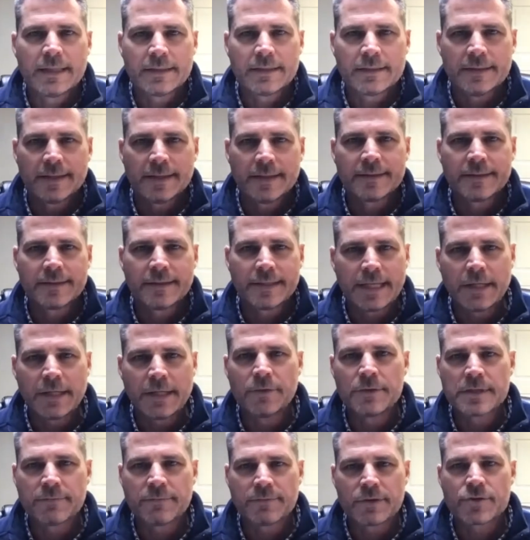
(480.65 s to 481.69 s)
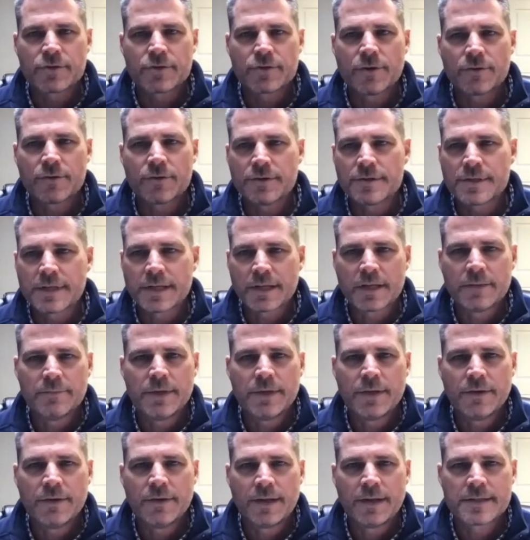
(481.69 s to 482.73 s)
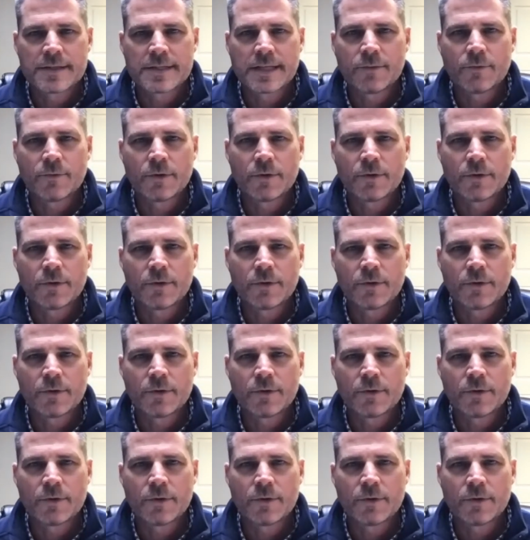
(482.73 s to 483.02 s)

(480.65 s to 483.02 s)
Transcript: that the leaders of the churches and communities that